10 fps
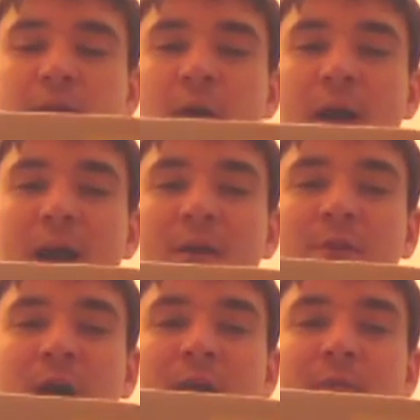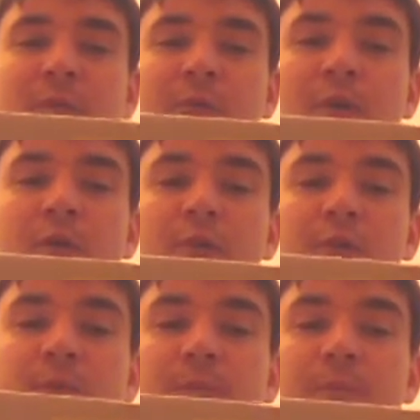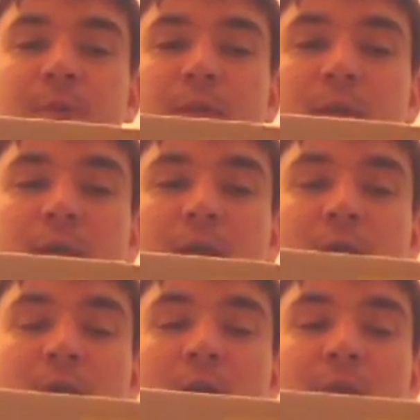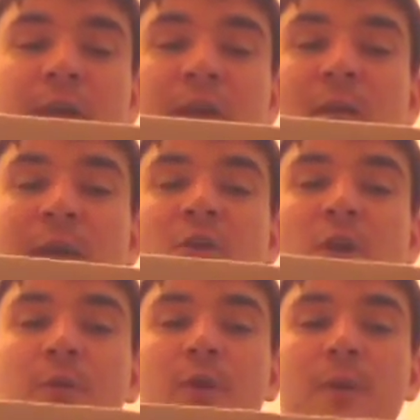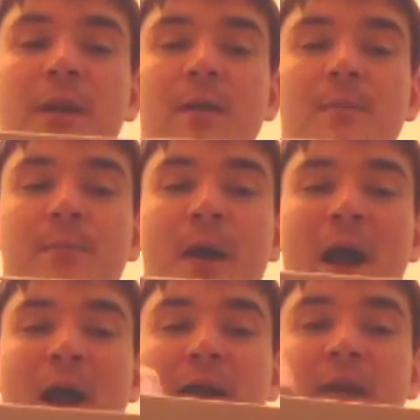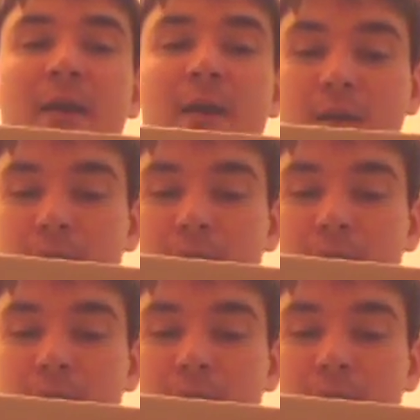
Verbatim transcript: the right hand side of the front, then you end up coming back